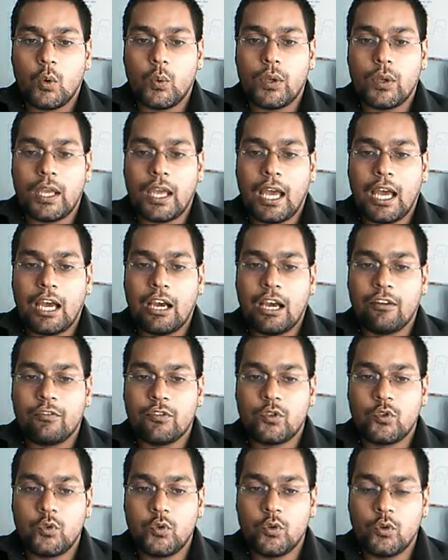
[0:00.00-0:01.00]
We
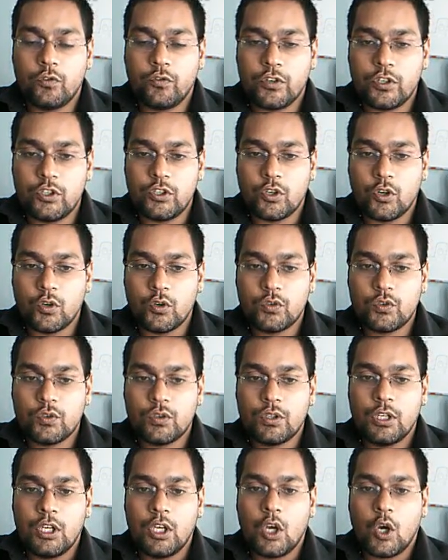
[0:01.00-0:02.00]
have two videos